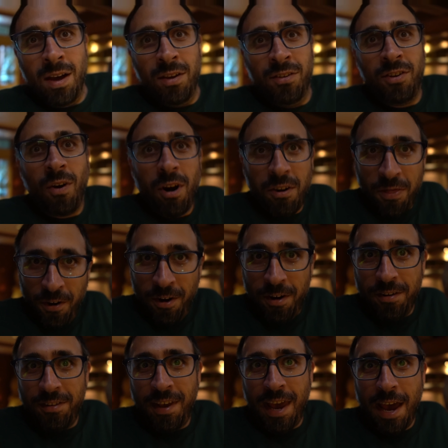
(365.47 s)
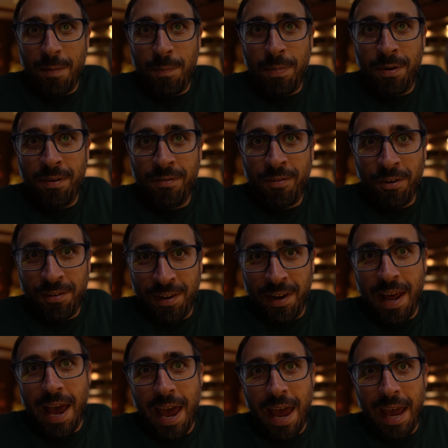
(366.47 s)
So our third tip for
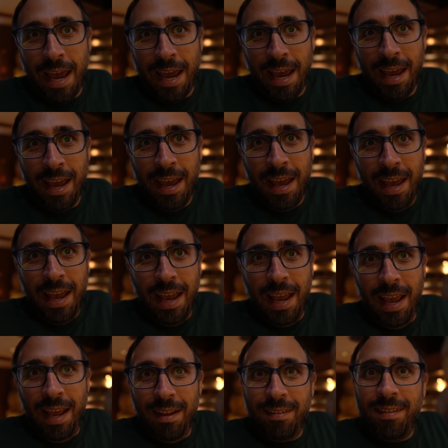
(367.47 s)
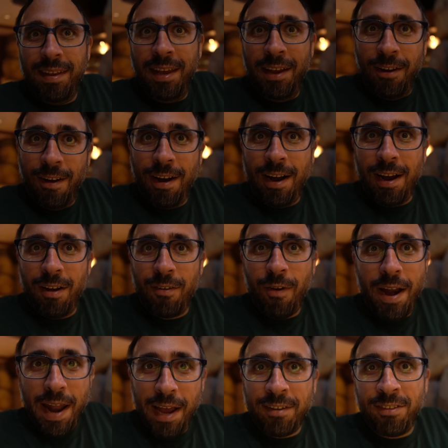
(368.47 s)
today is here,
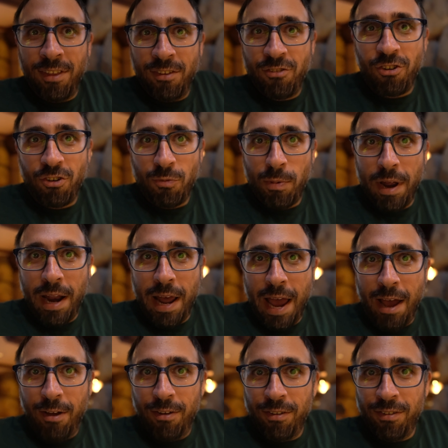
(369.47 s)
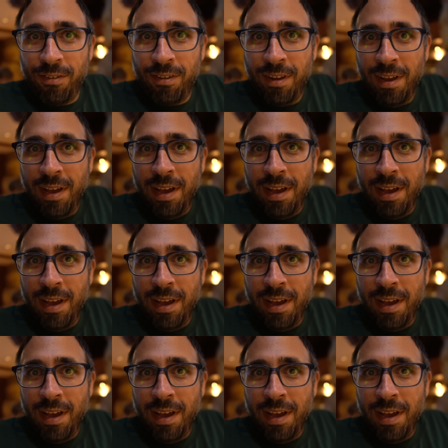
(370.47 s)
right next to the gingerbread house.